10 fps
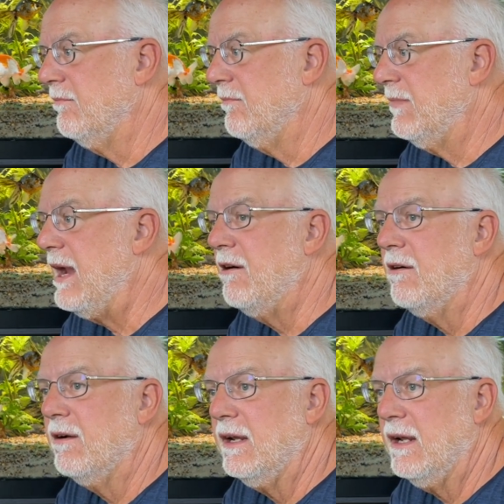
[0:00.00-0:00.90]
they're
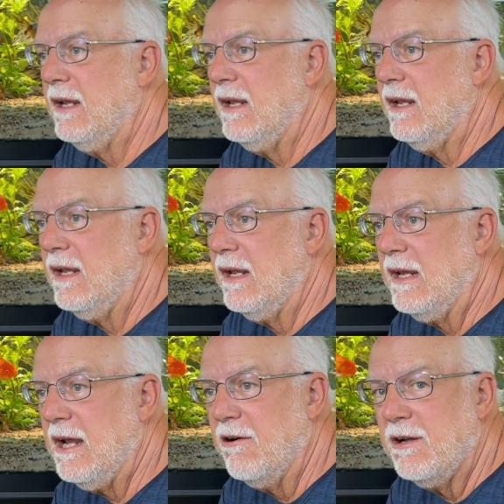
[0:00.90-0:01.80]

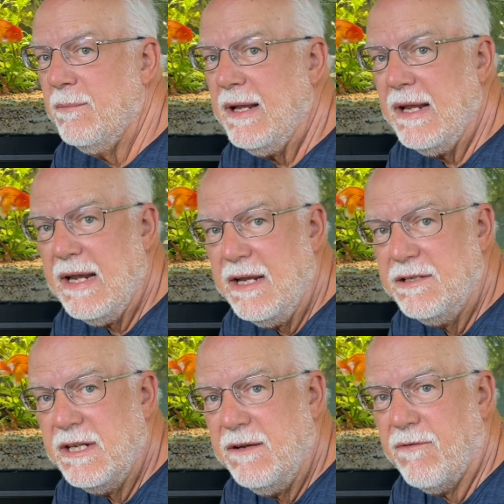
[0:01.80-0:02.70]
geared to be
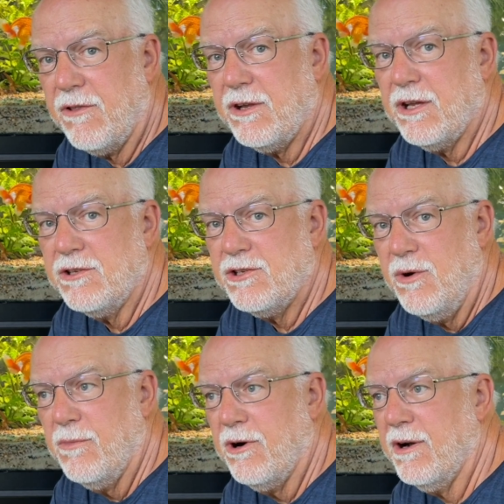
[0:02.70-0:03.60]
easy for the
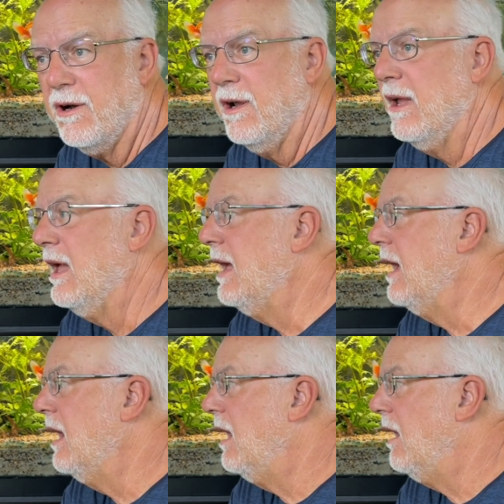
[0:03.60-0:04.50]
consumer.
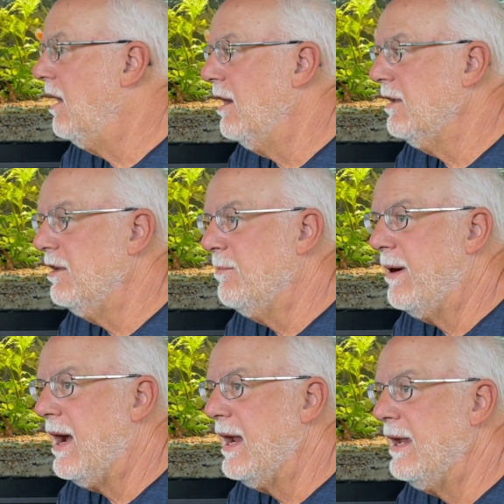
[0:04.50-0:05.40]
You
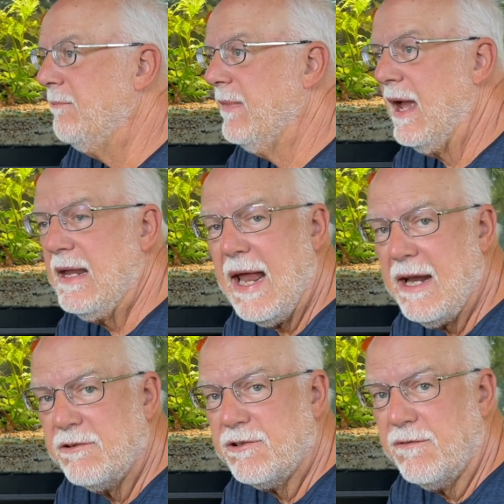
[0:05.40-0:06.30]
buy a
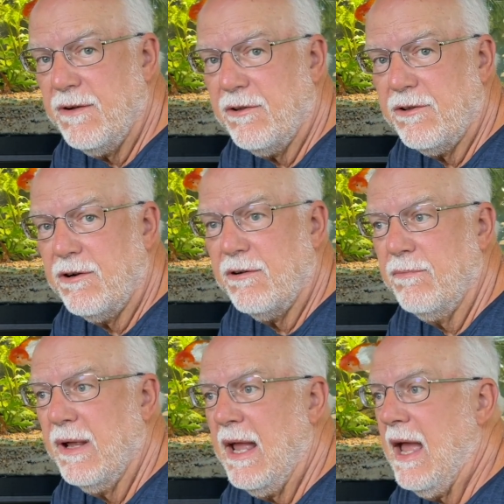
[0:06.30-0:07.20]
canister filter,
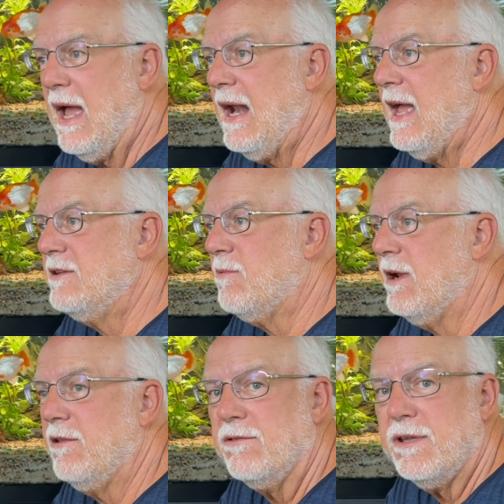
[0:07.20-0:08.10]
it has one of
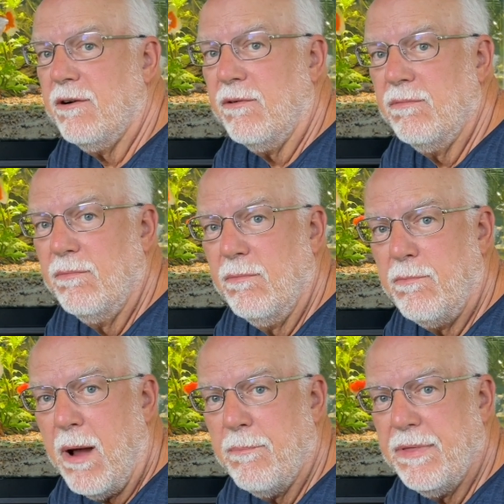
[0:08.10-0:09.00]
those little
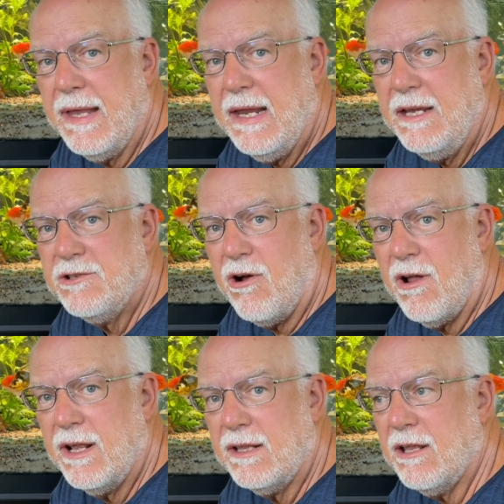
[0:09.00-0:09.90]
pump thingies
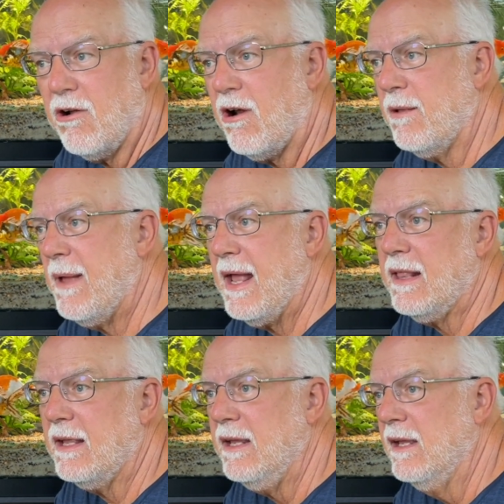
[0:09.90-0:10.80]
on it that
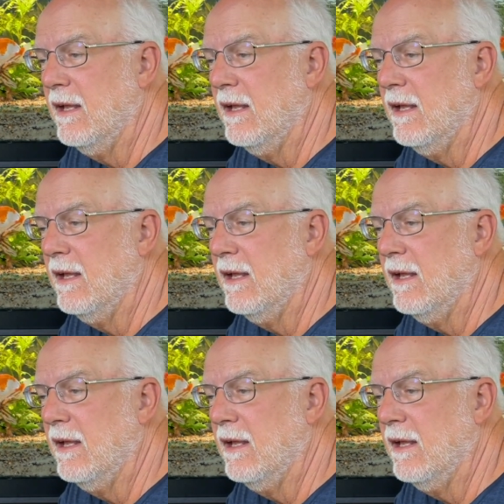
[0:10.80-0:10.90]
automatically